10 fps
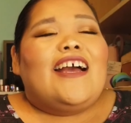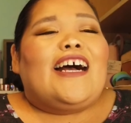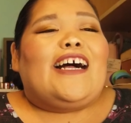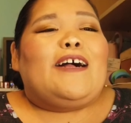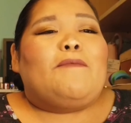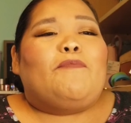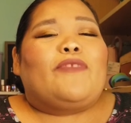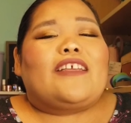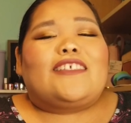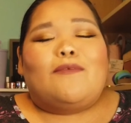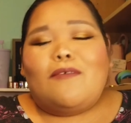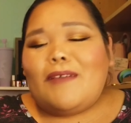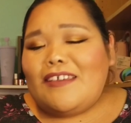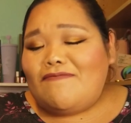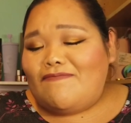Some of
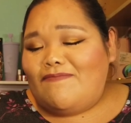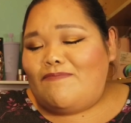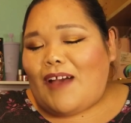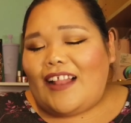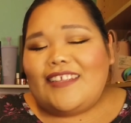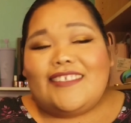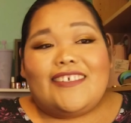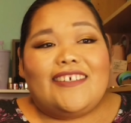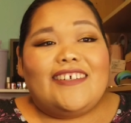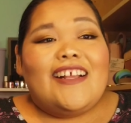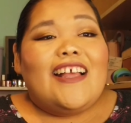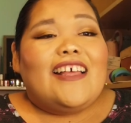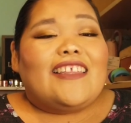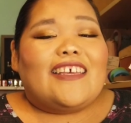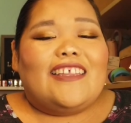my palettes are
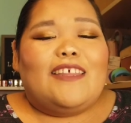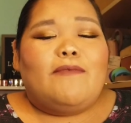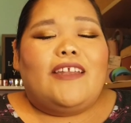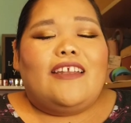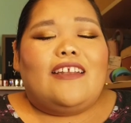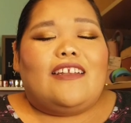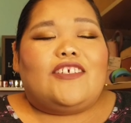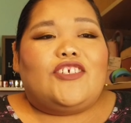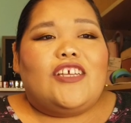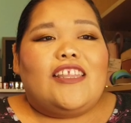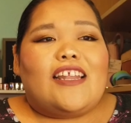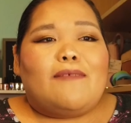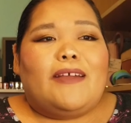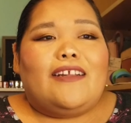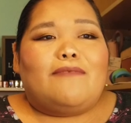like limited edition that I
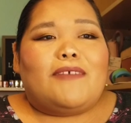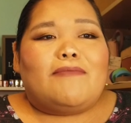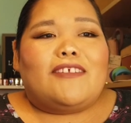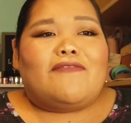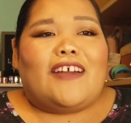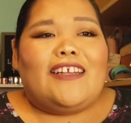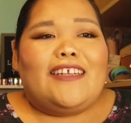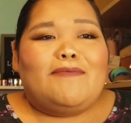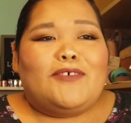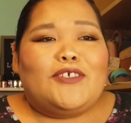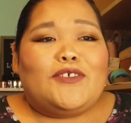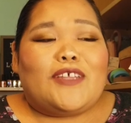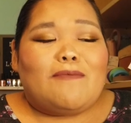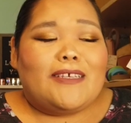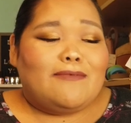might not be able to find anymore, so
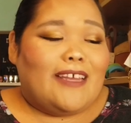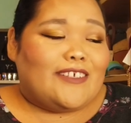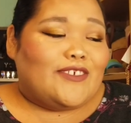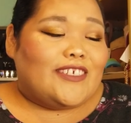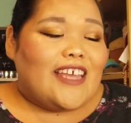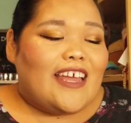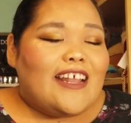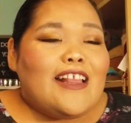that makes me extra sad,